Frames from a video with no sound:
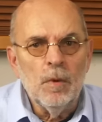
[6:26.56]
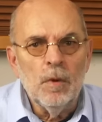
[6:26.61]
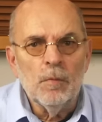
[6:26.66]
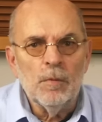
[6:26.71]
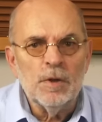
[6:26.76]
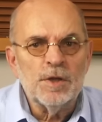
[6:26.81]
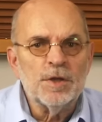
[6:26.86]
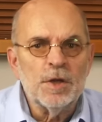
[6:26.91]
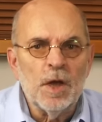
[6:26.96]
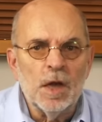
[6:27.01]

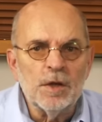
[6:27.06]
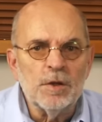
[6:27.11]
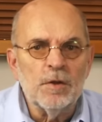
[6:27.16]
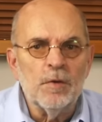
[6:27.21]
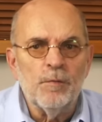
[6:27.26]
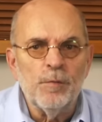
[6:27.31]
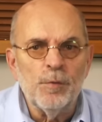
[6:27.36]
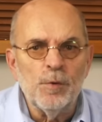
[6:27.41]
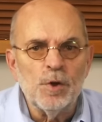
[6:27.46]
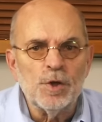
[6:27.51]
When started
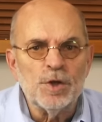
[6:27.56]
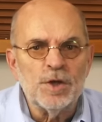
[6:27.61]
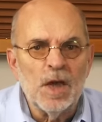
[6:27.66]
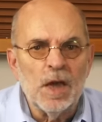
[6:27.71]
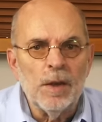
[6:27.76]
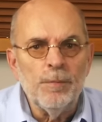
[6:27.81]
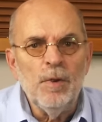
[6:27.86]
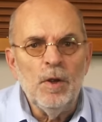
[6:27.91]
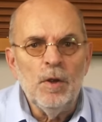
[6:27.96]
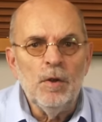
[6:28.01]
the first
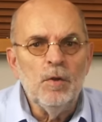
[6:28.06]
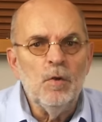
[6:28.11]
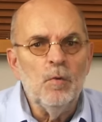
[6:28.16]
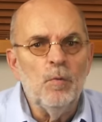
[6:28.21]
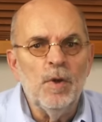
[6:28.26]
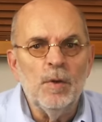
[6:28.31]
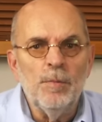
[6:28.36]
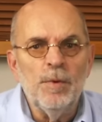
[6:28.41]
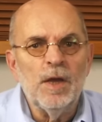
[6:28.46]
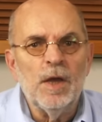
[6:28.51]
time, you
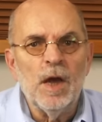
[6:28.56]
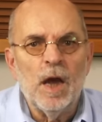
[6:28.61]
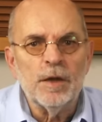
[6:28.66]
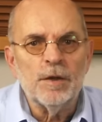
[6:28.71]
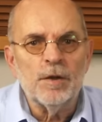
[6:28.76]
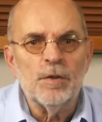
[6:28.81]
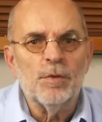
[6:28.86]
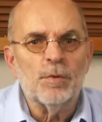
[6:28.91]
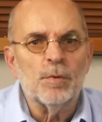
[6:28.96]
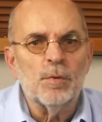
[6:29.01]
will be
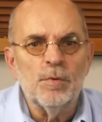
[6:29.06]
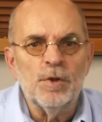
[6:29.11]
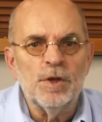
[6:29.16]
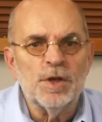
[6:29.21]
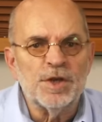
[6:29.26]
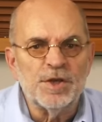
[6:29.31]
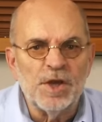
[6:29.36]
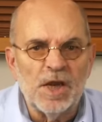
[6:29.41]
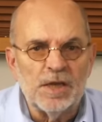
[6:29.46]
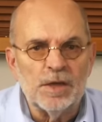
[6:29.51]
guided through the
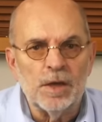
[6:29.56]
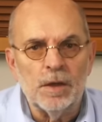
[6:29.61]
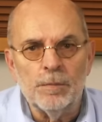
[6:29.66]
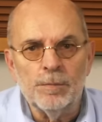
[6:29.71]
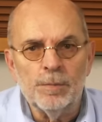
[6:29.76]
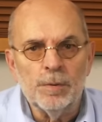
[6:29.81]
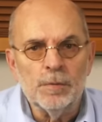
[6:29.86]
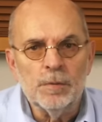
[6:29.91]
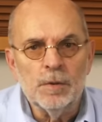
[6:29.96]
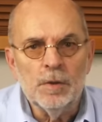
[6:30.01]

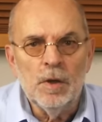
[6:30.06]
setup.